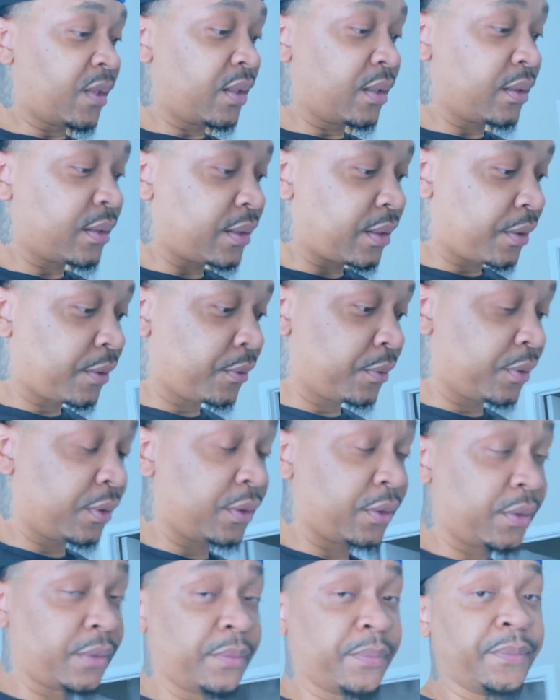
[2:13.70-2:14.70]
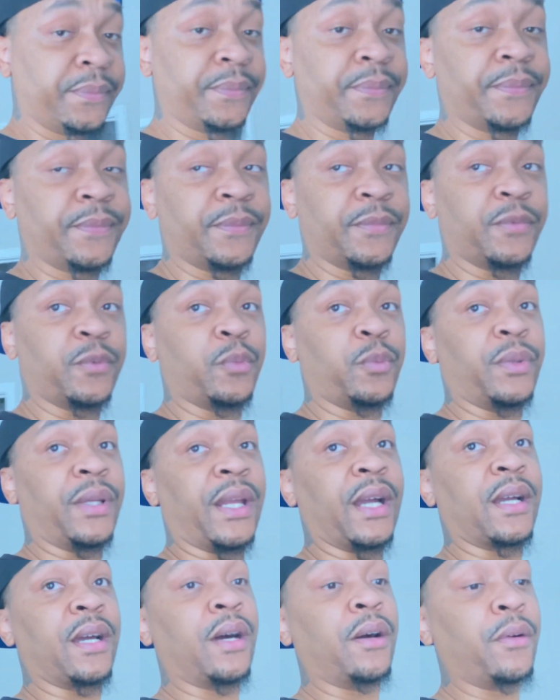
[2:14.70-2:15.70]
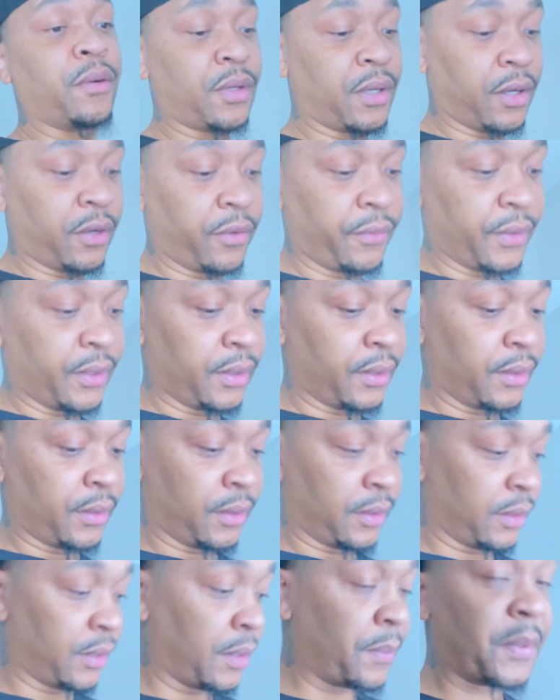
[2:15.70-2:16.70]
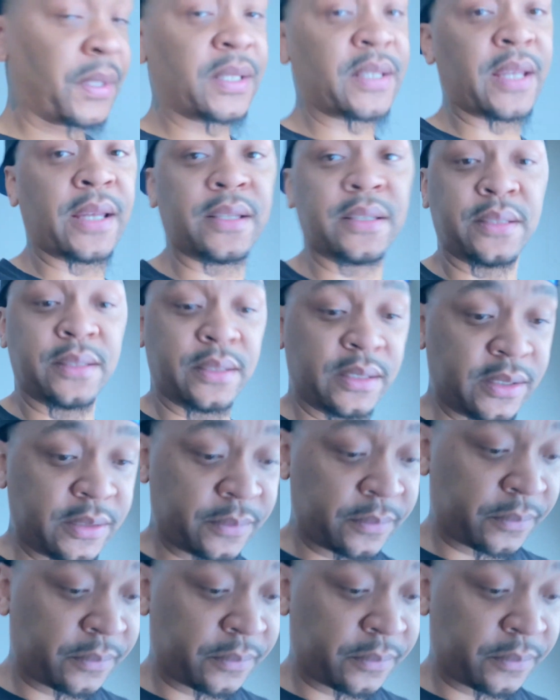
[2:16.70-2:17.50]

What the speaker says: So when I caught COVID, let me take a seat.